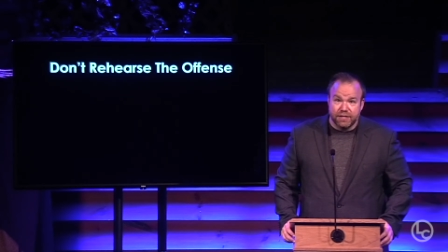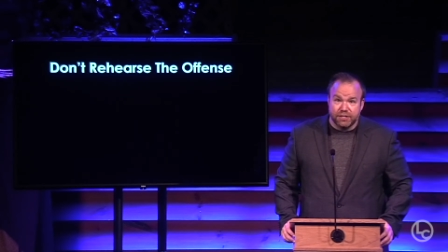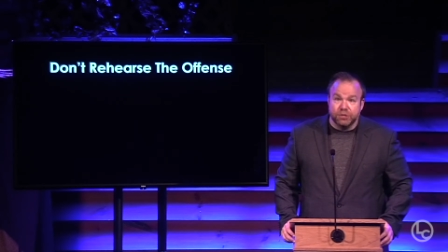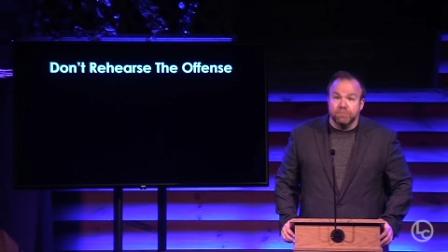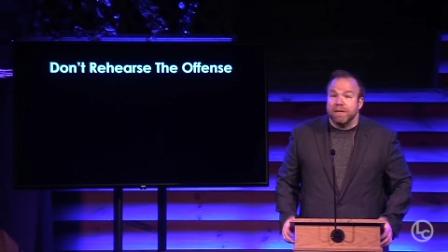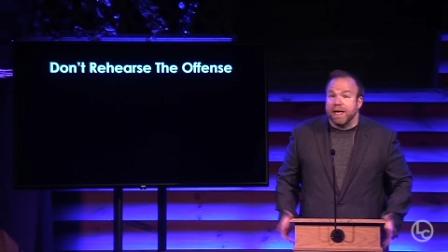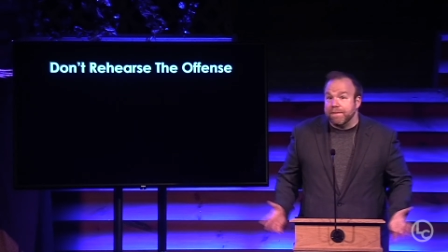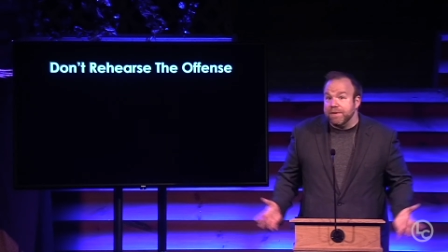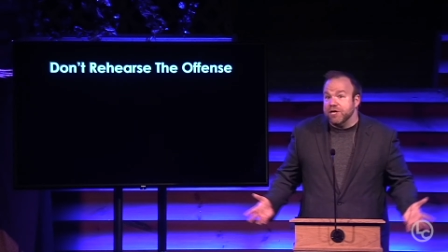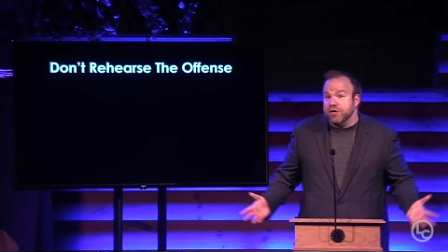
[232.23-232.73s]

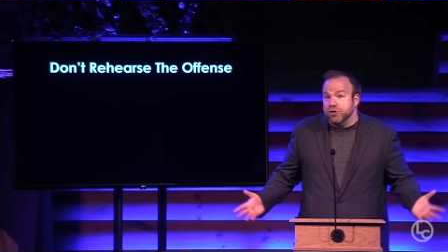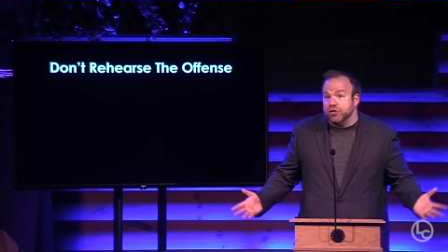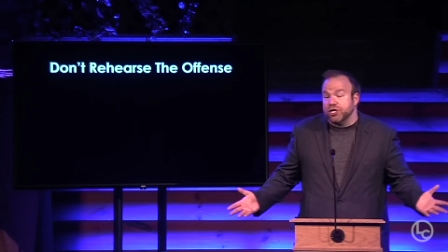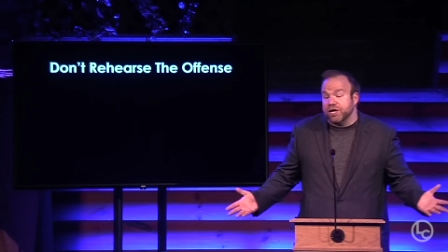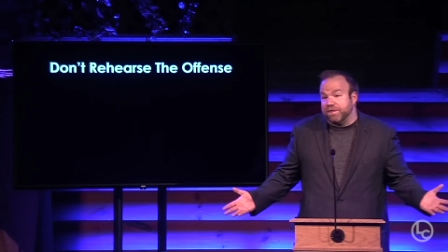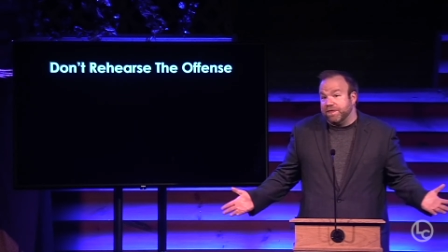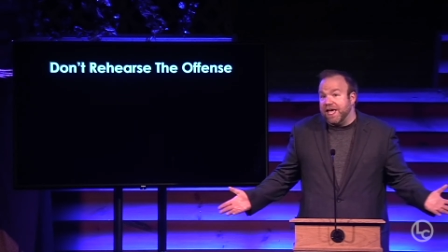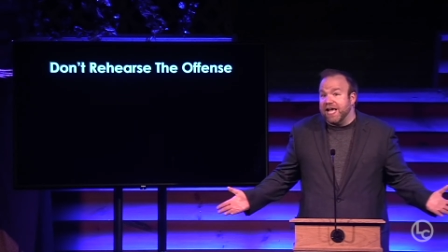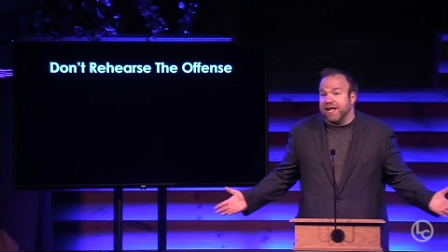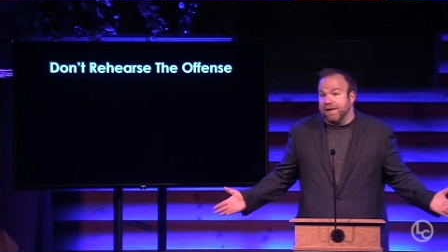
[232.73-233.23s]
Maybe you
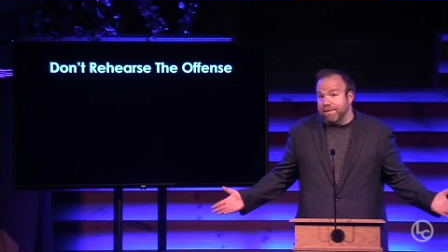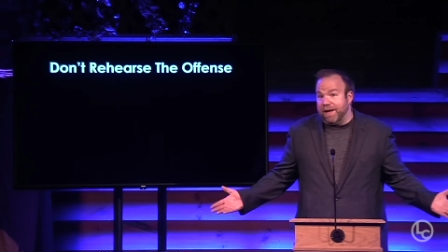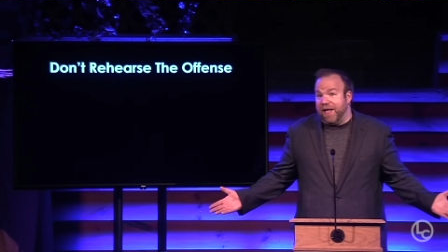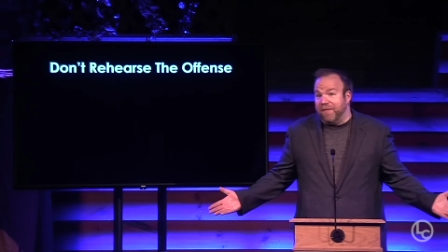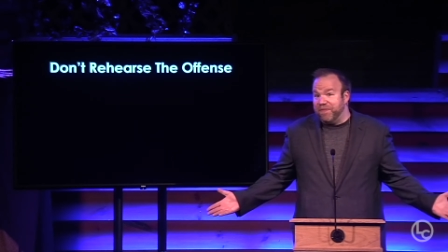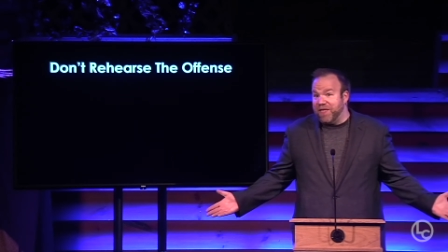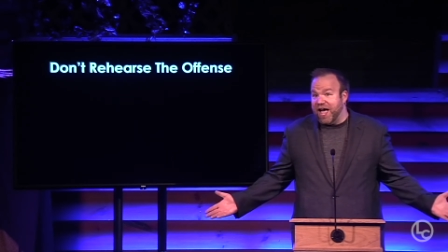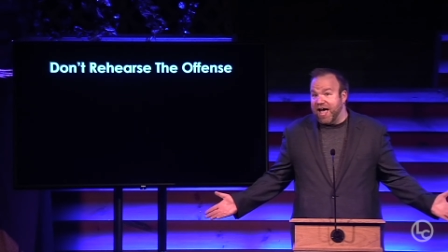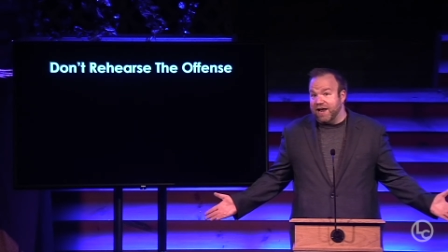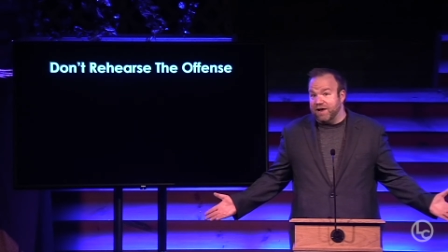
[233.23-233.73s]
should think
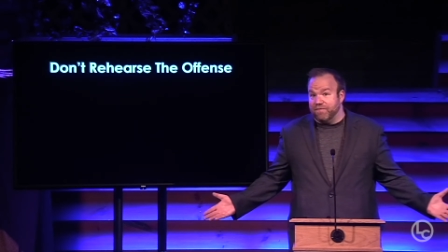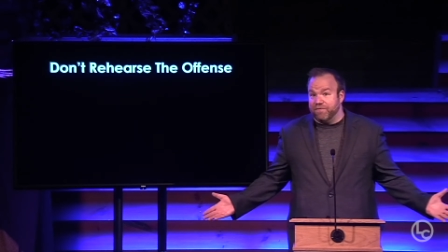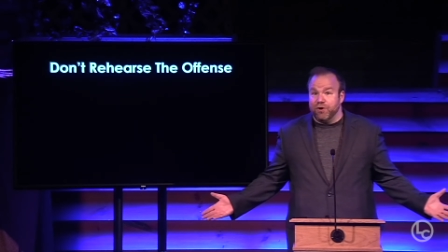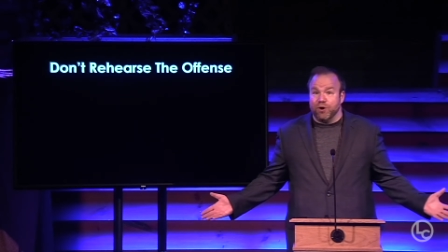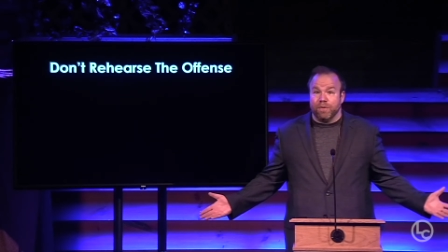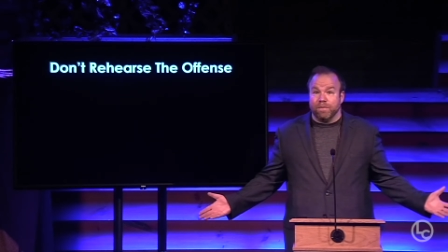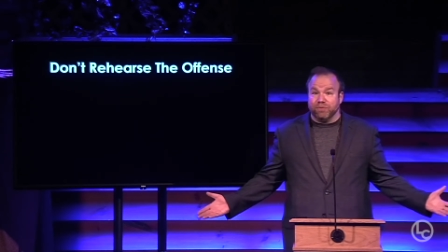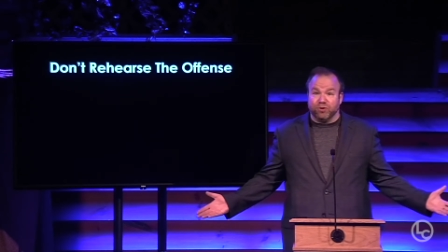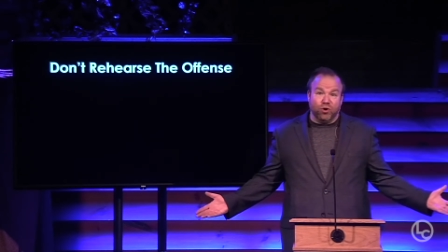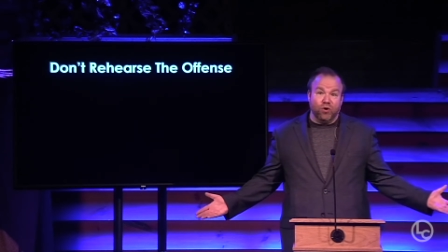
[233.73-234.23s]
about that. If
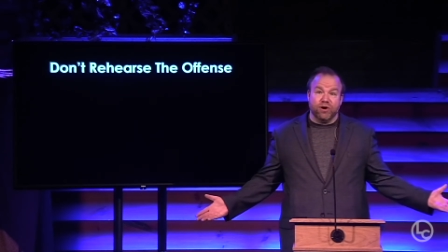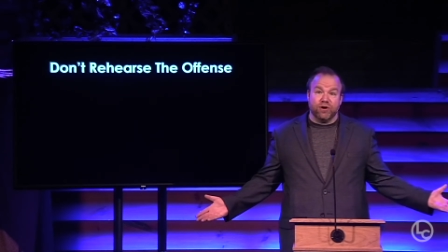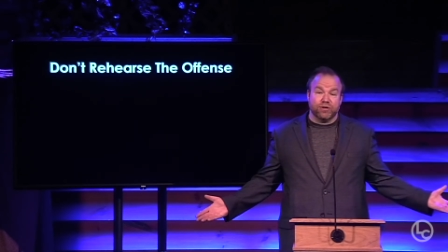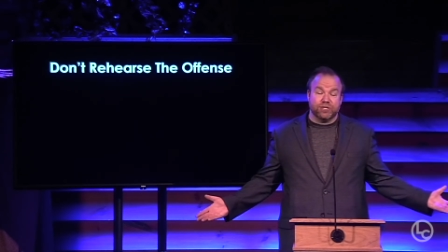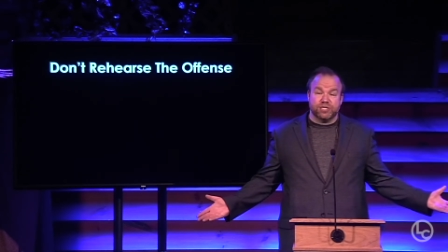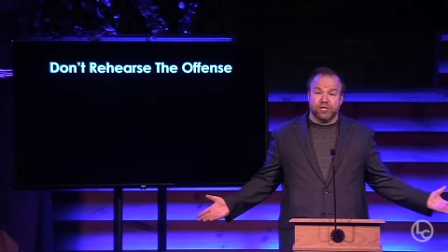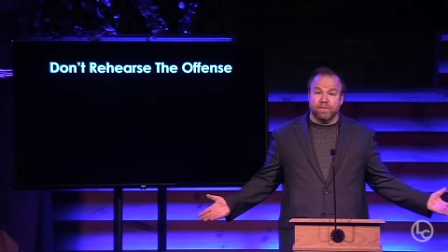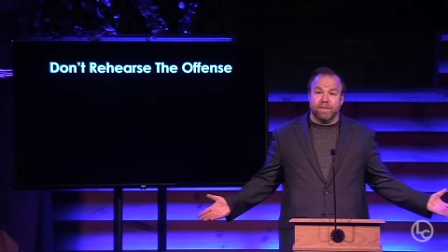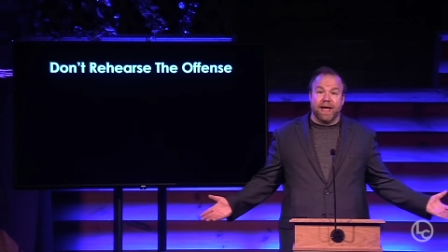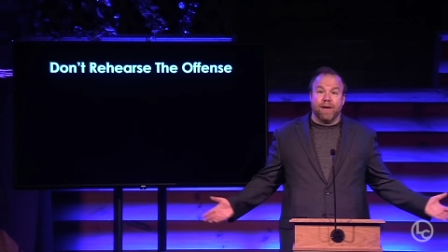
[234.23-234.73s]
your employer's
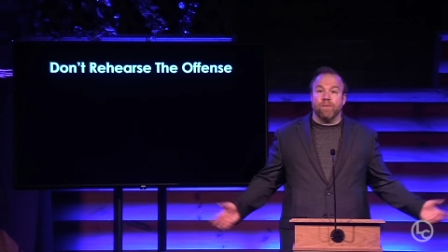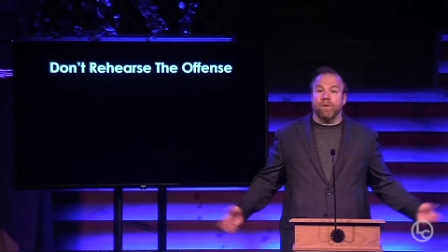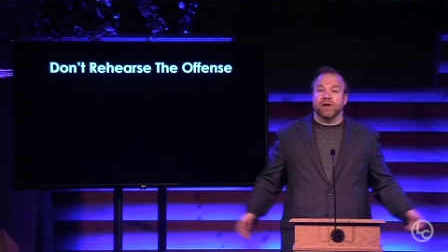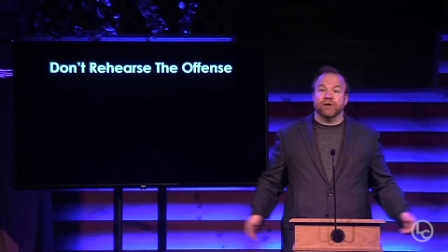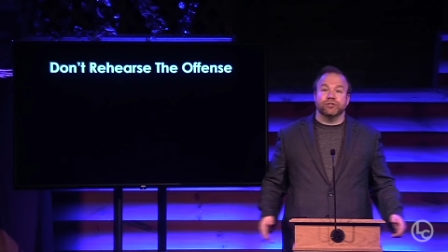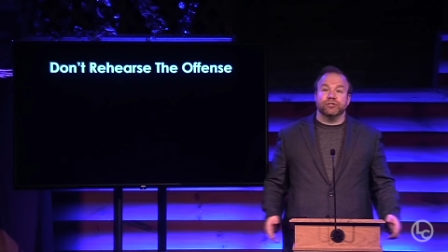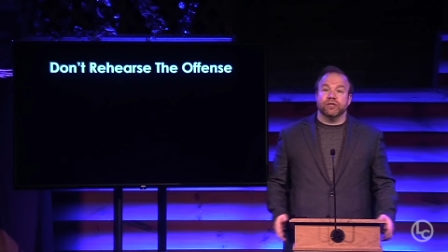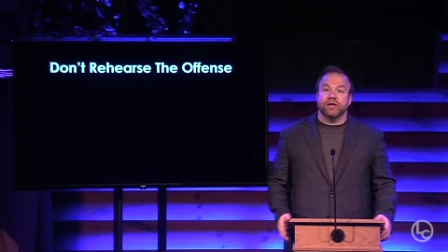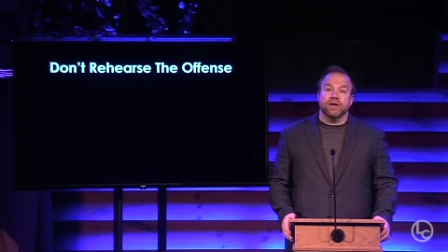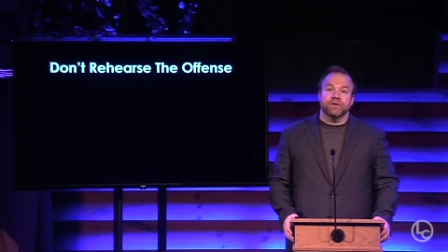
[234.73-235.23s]
so bad, why
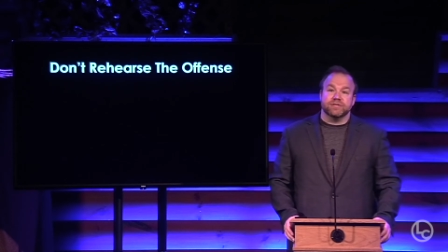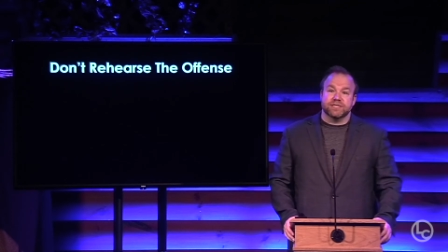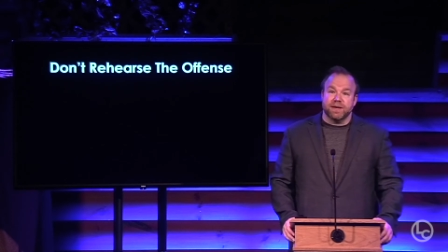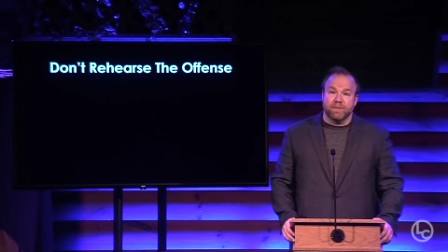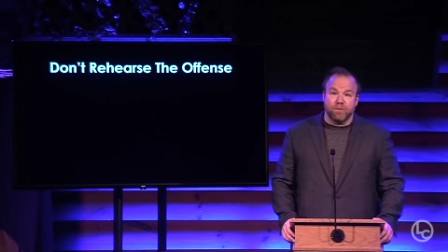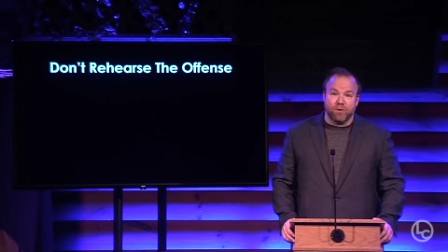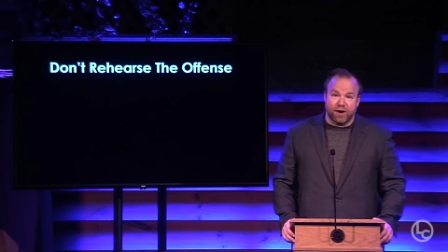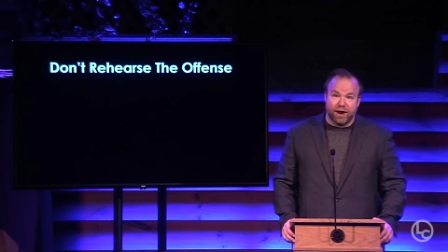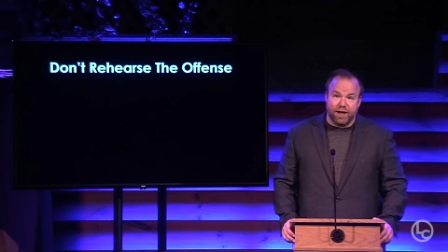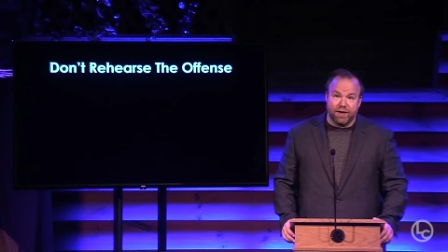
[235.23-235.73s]
don't you go
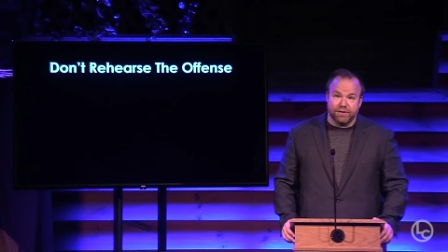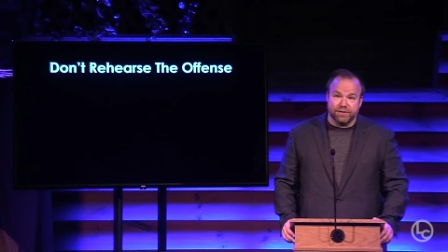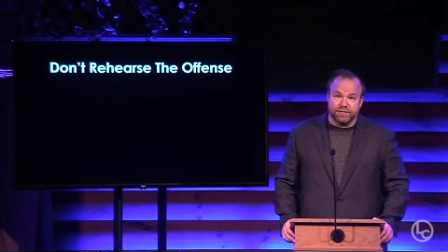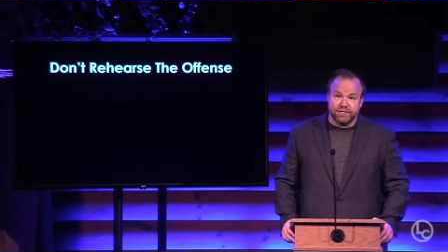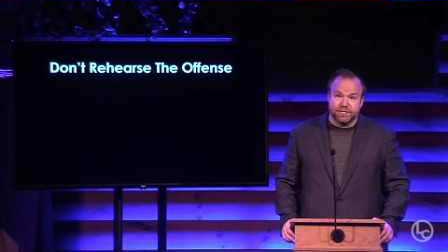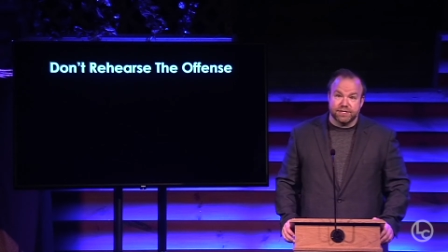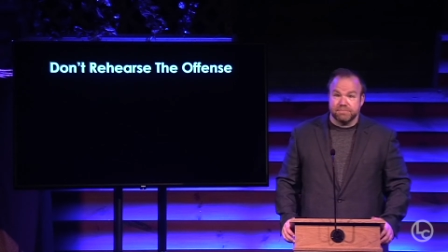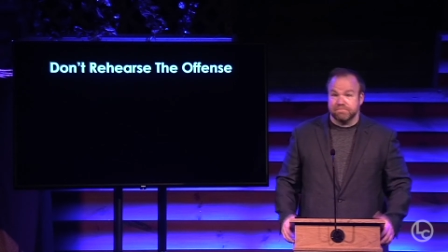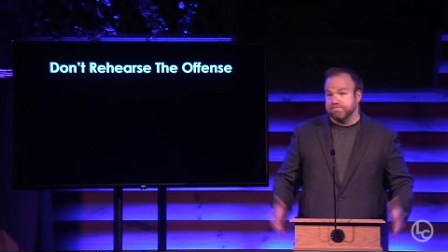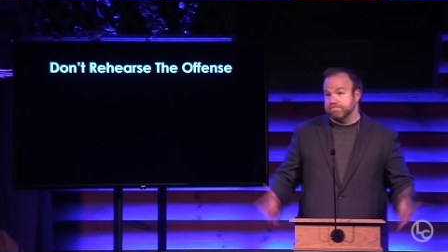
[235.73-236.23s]
somewhere
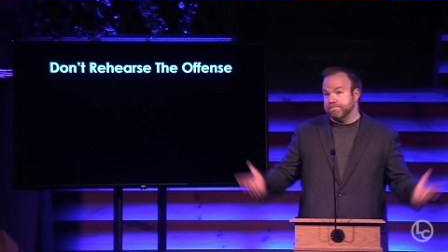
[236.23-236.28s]
else?